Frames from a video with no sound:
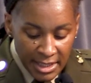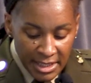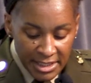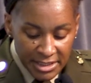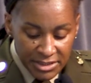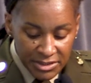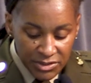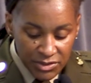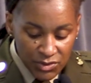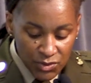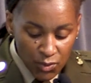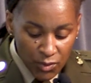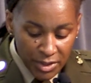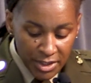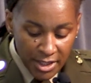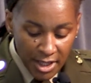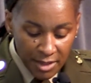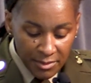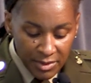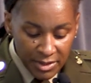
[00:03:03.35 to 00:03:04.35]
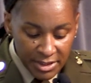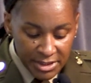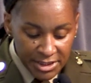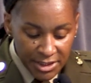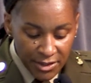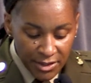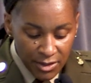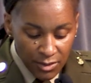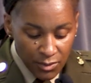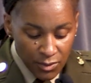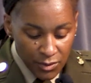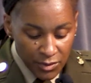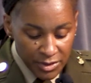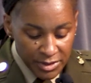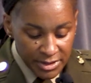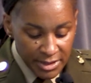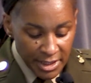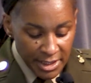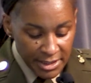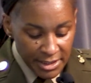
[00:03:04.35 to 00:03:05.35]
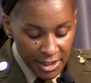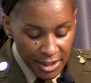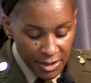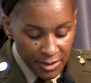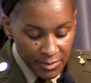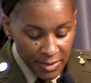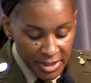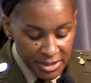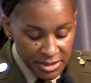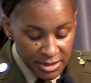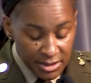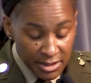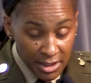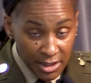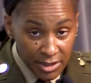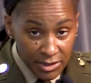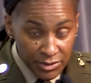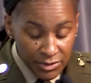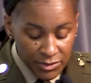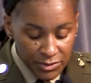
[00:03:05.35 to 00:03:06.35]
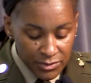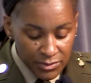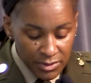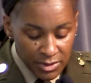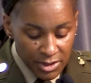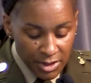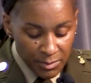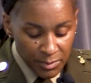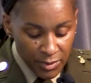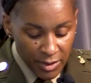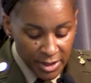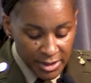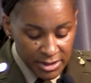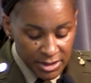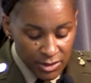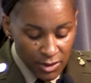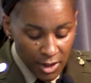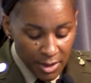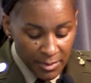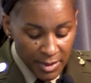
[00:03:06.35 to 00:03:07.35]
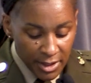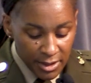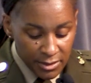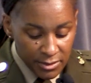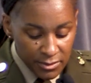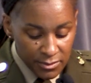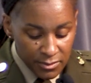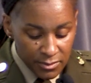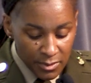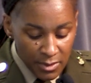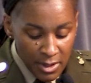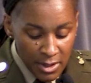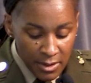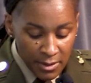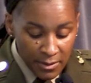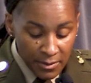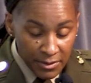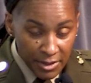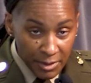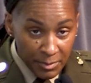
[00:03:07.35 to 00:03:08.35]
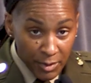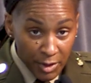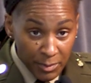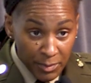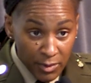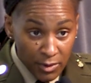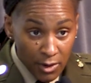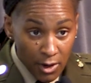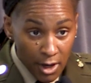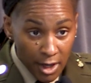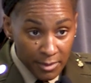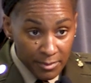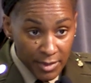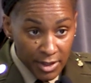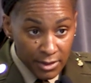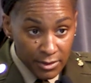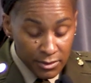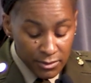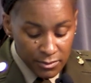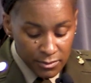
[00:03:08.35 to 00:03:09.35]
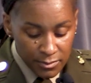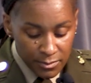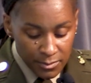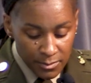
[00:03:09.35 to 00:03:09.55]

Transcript: His 28 military awards and decorations include the Bronze Star Medal, the Purple Heart Medal,